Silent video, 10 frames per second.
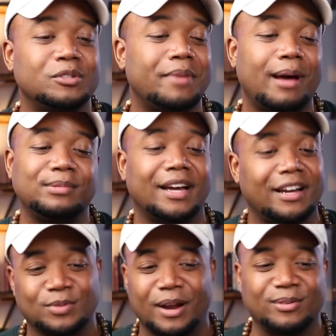was
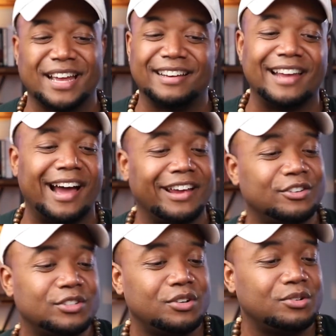baptized when I was like 9
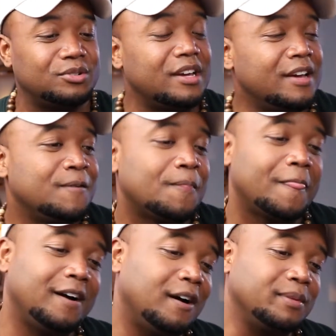years old.
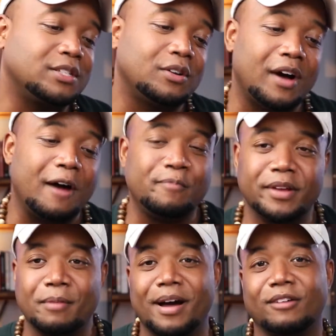So I've
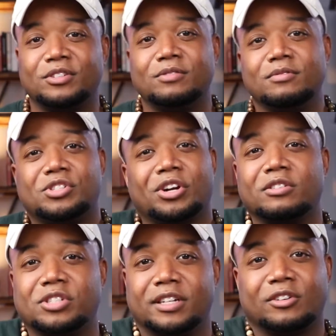been about
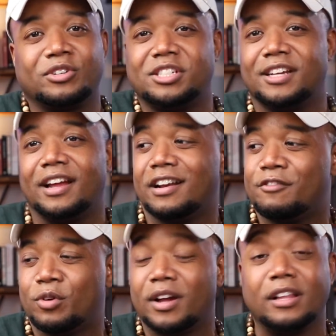church and Christianity
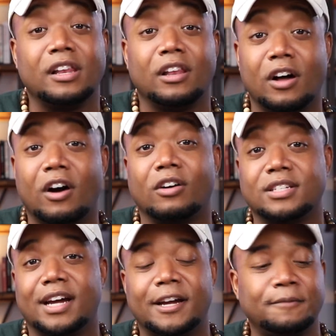for a long
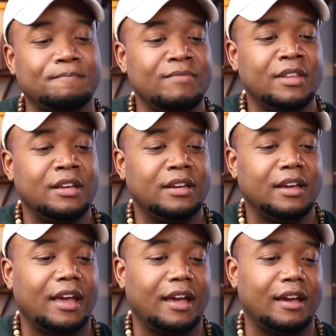time.
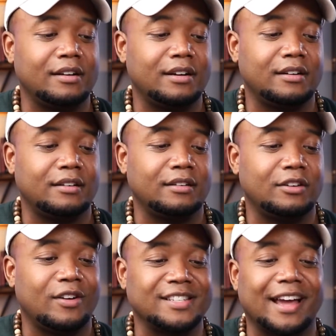And,
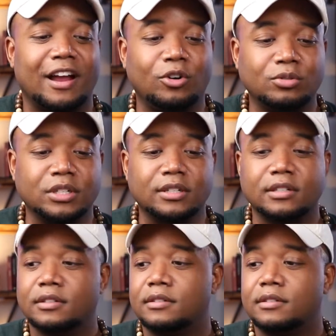you know, as I got older,